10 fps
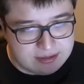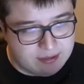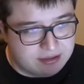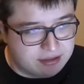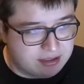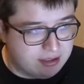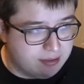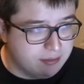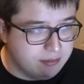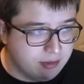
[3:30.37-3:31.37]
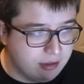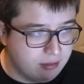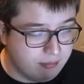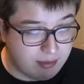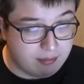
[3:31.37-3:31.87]
months or so,
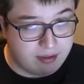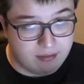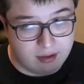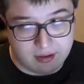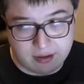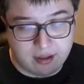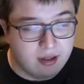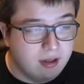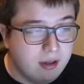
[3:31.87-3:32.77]
and probably longer,